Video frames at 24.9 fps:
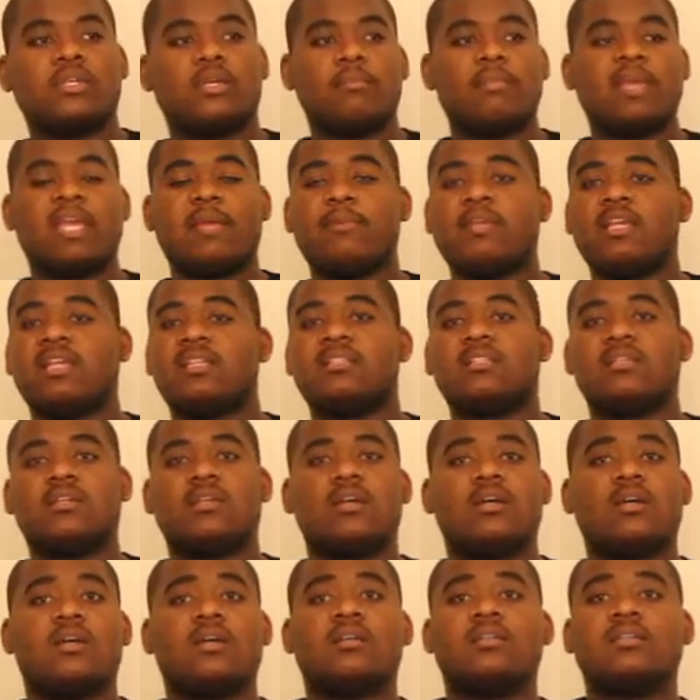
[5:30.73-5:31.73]
maybe it's
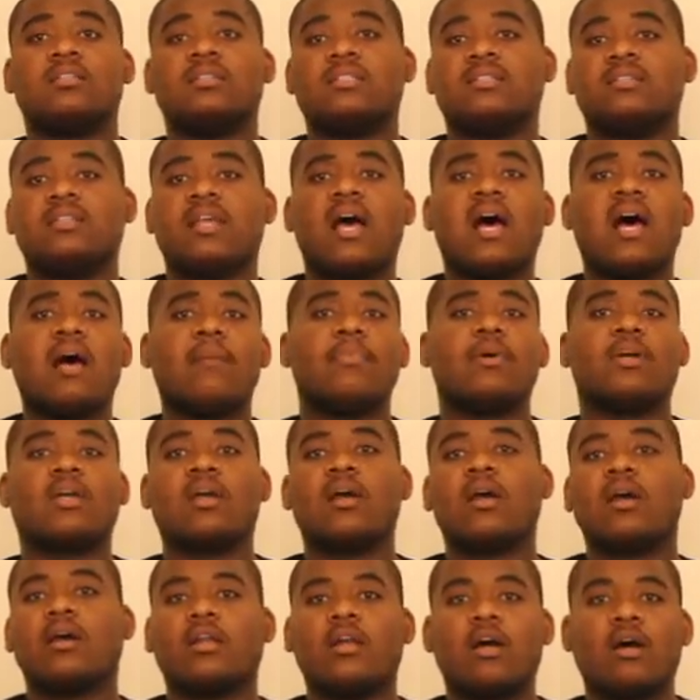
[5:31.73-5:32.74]
a stop, a
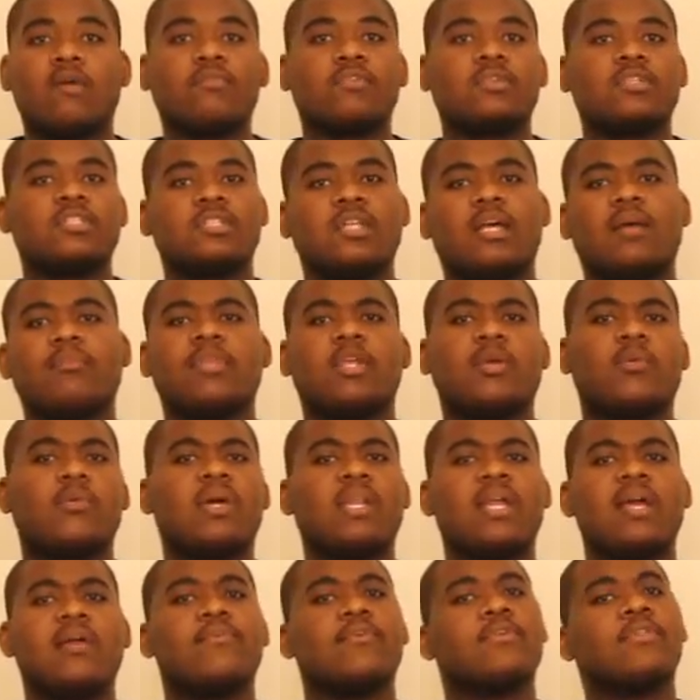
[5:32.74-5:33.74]
cutoff, or something,
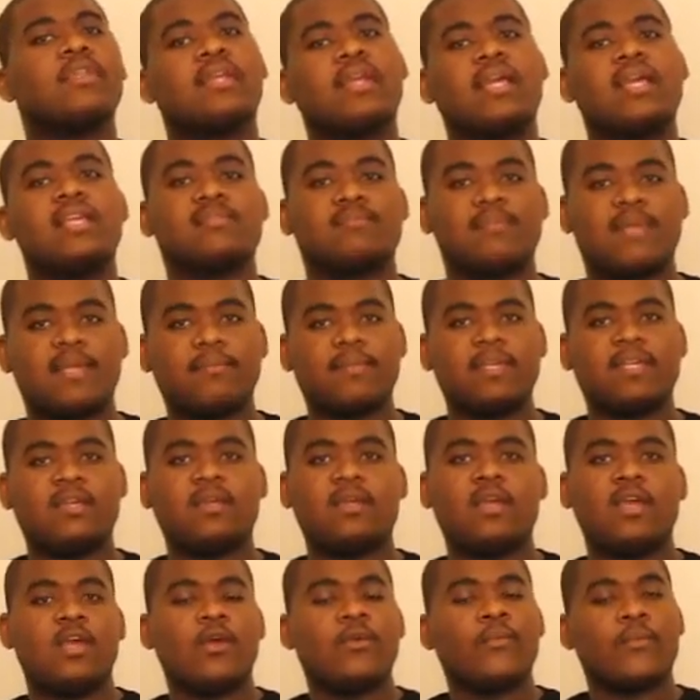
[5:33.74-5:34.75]
whatever the case may
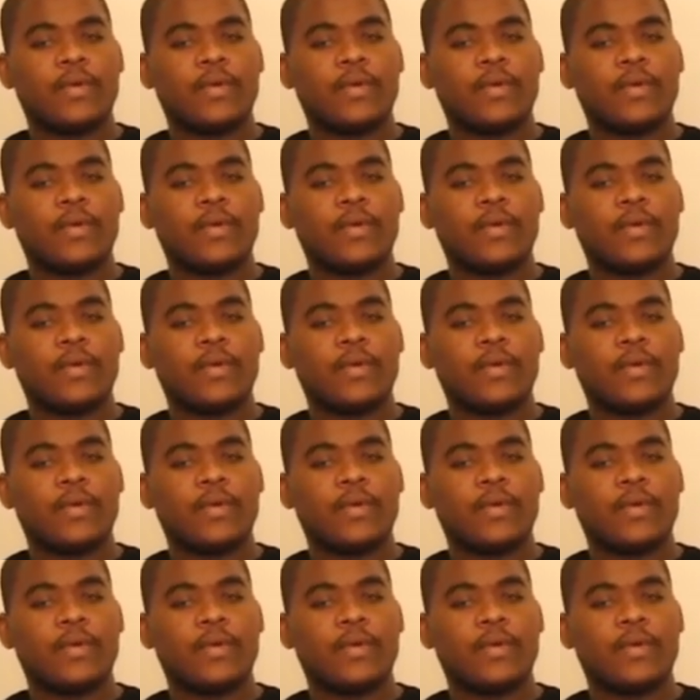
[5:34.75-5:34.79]
be,